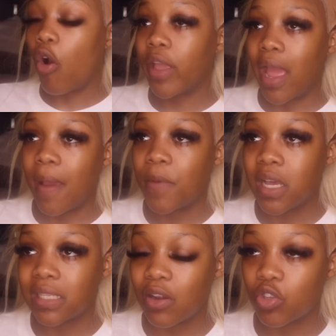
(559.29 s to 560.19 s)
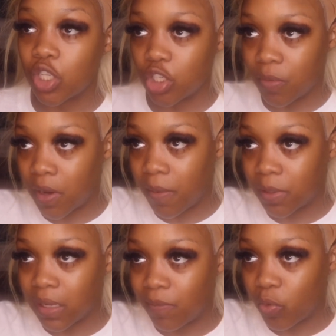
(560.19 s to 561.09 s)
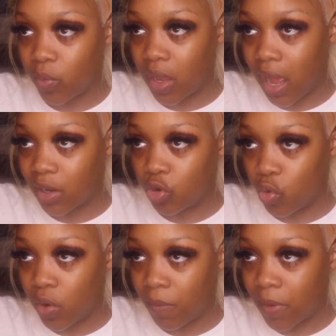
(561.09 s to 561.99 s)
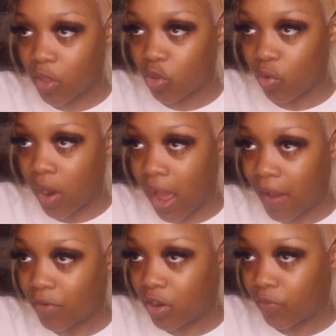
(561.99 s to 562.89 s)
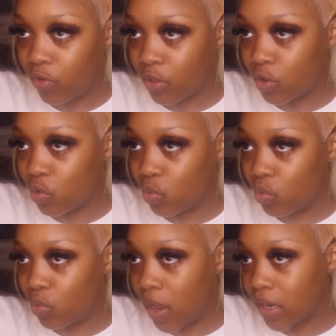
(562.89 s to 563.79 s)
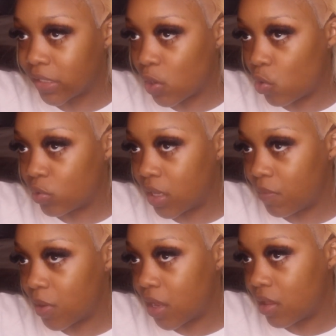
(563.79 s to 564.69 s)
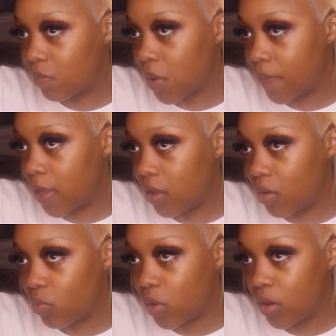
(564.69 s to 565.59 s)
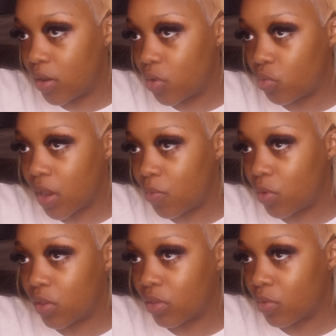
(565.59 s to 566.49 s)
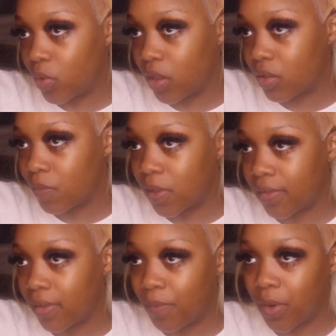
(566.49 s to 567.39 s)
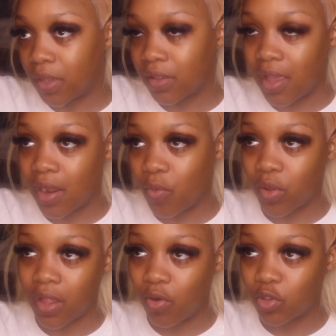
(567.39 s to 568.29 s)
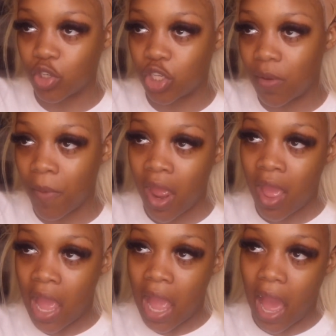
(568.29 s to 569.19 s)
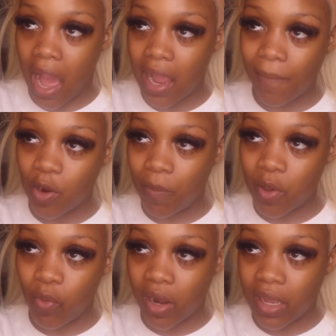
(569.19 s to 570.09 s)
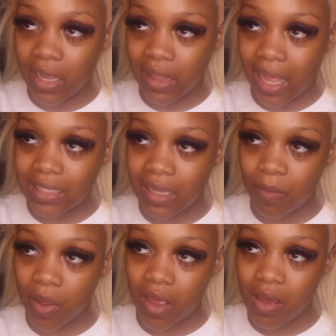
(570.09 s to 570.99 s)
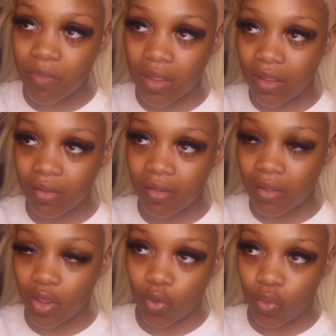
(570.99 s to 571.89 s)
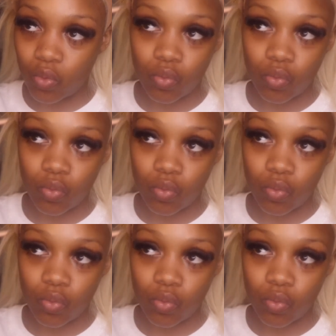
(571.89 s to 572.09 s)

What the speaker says: Oh yeah, and because I go to the gym a couple times a week, I do want to make sure I have enough glue and it's holding, because baby, we do not want the wig to be slipping and sliding once I go to the gym. I am going to be wearing an elastic band, but still.